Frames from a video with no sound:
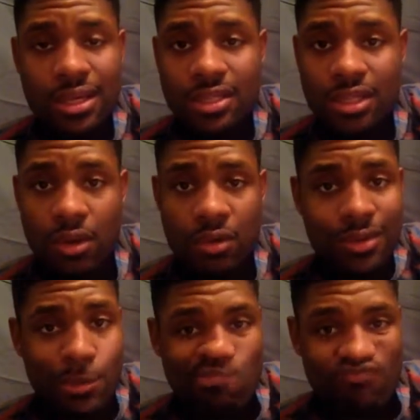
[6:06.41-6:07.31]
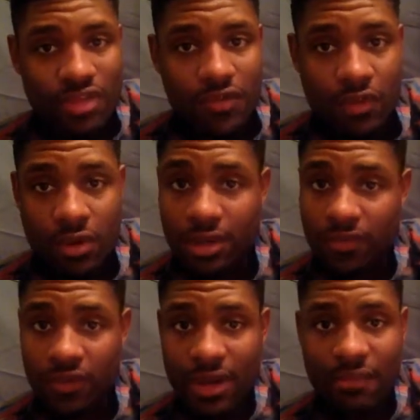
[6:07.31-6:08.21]
So
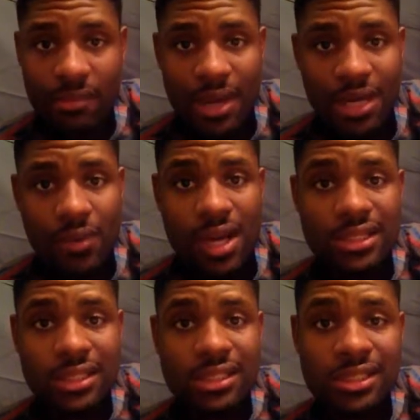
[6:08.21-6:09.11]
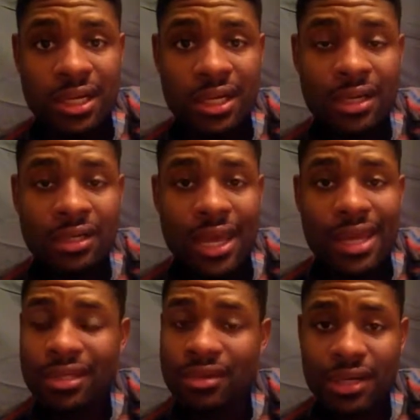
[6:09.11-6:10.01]
for everybody watching this, learn
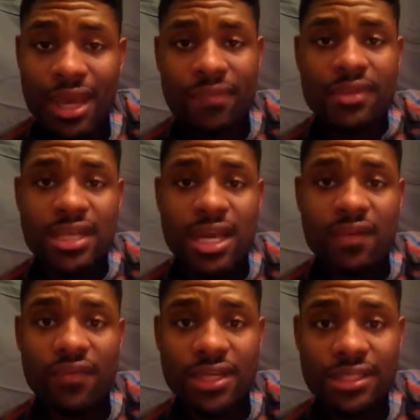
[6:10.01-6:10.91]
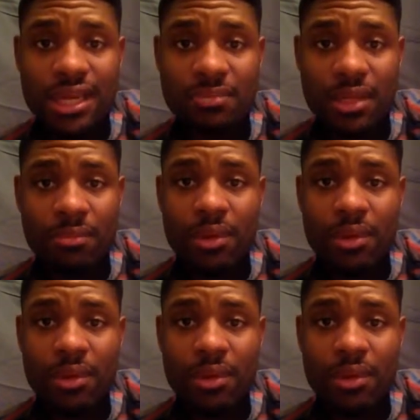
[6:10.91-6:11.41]
that you're going to have to sacrifice something.